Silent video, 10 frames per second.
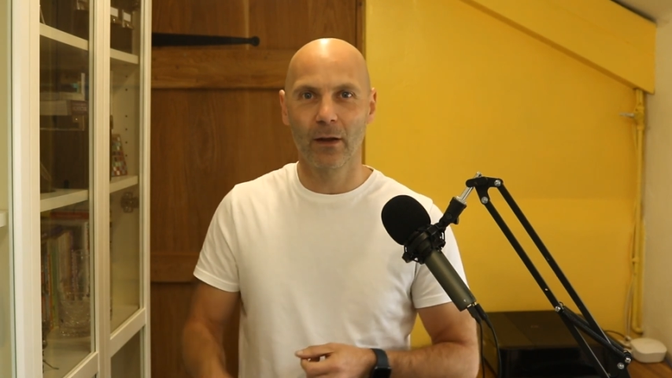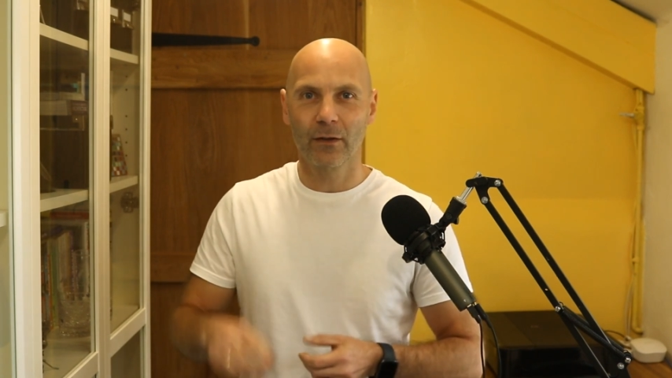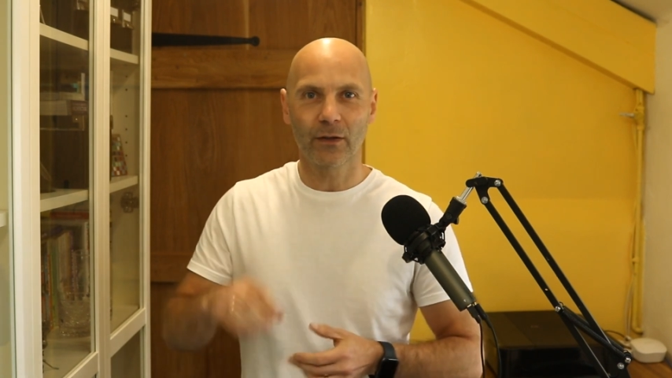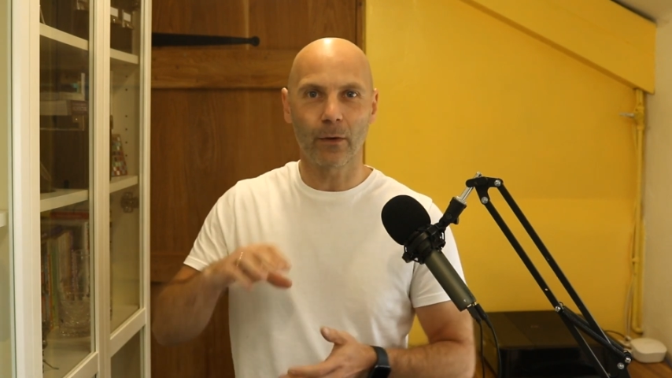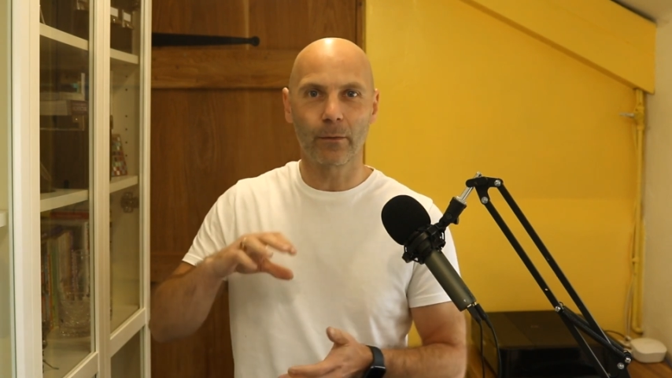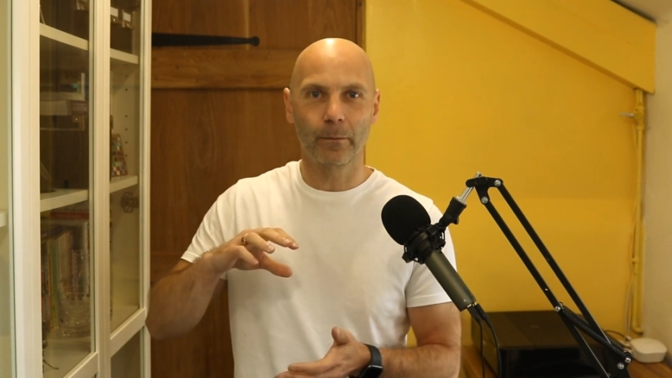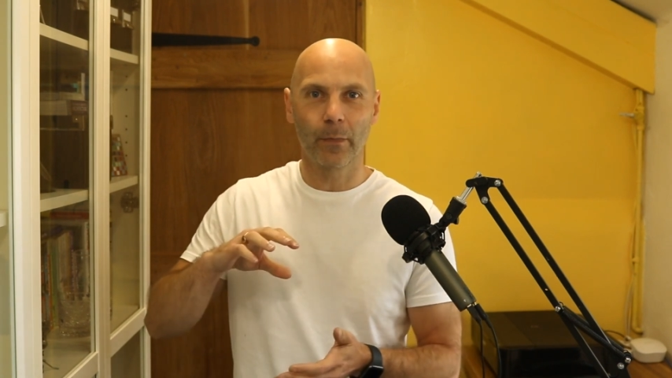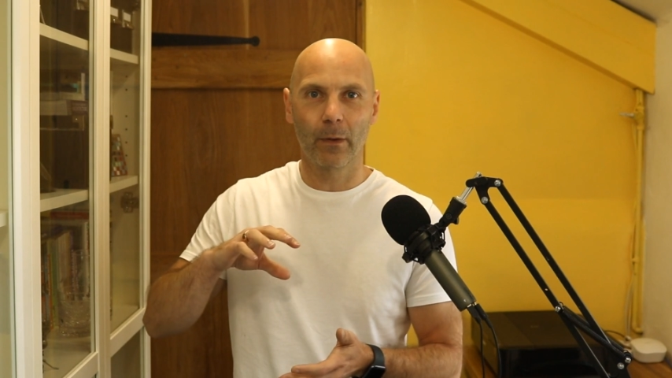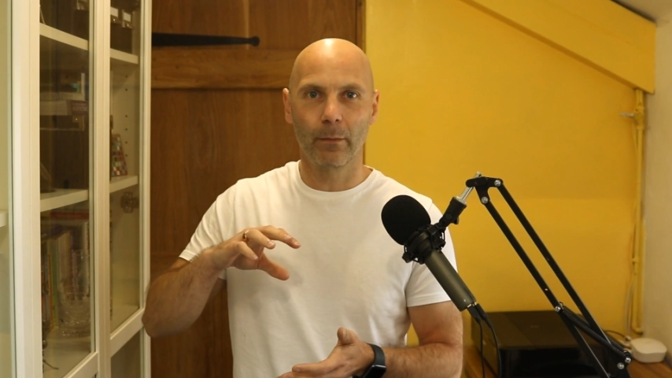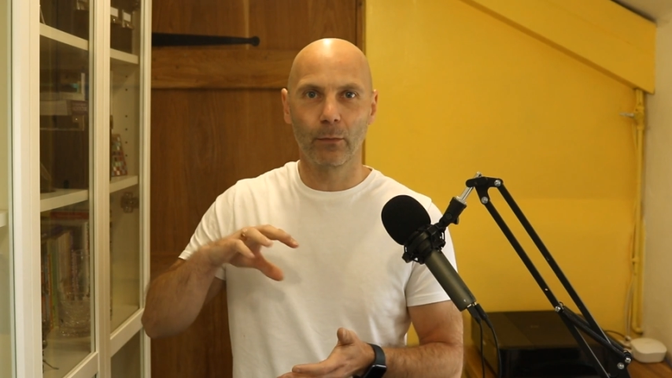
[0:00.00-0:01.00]
So,
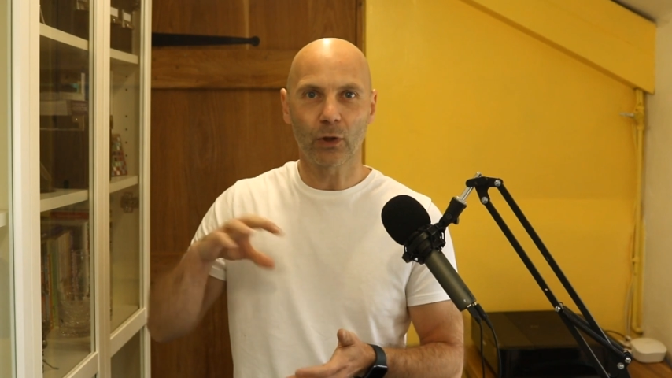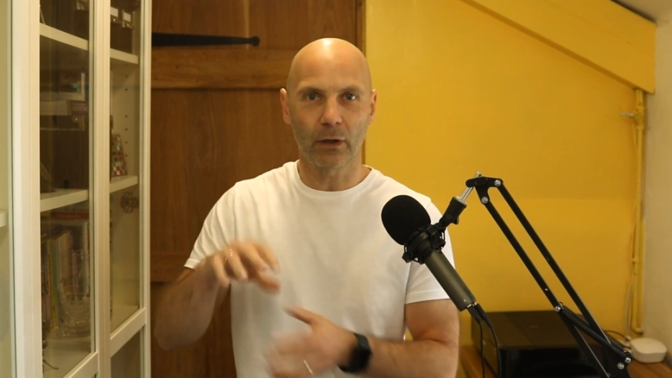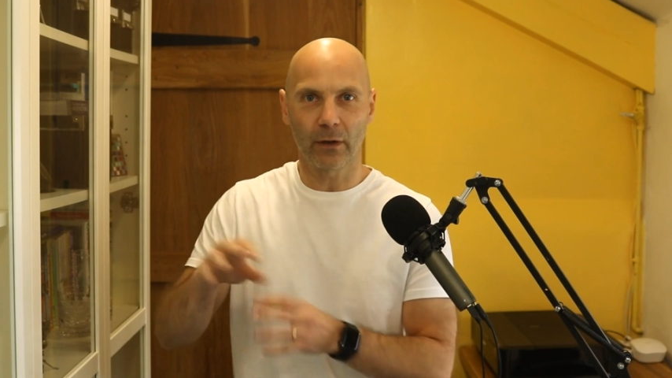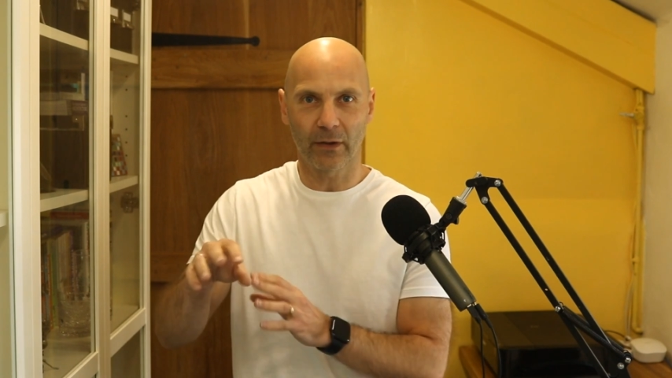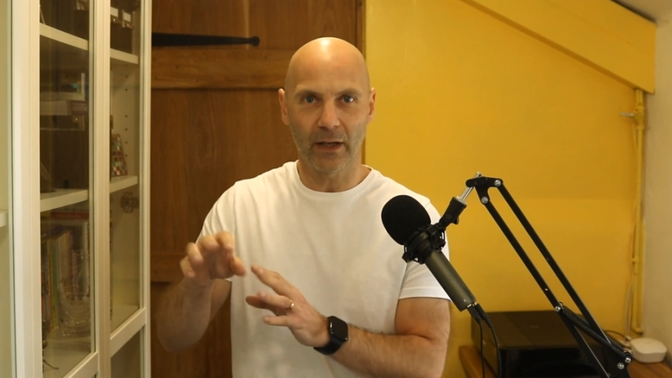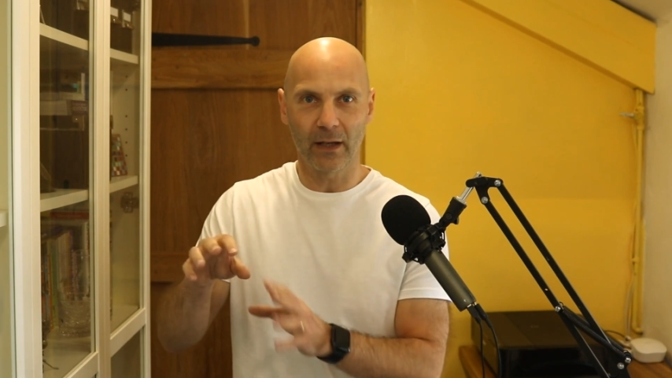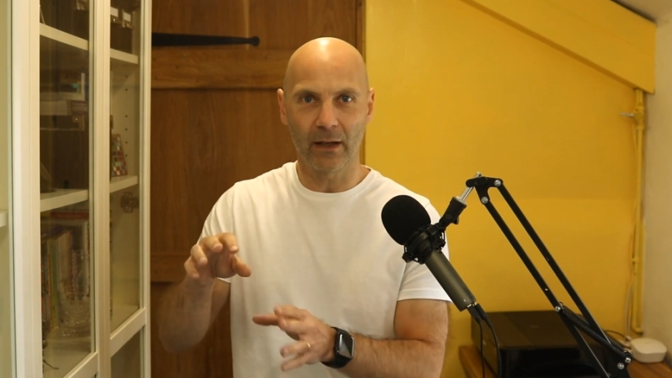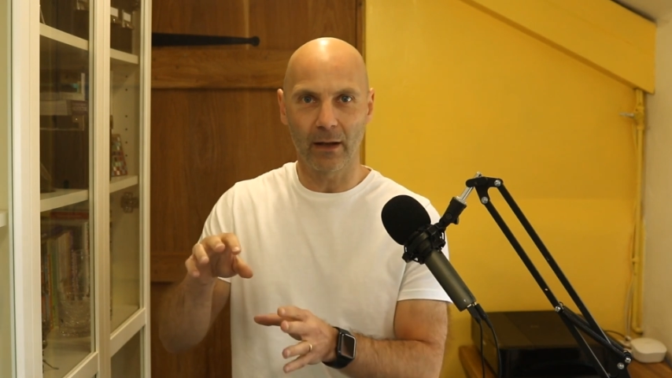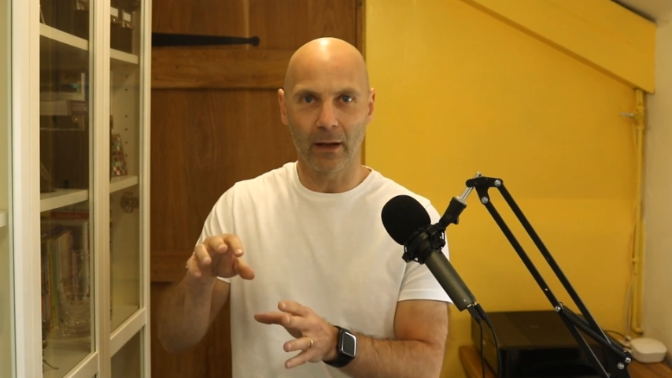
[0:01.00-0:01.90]
much like the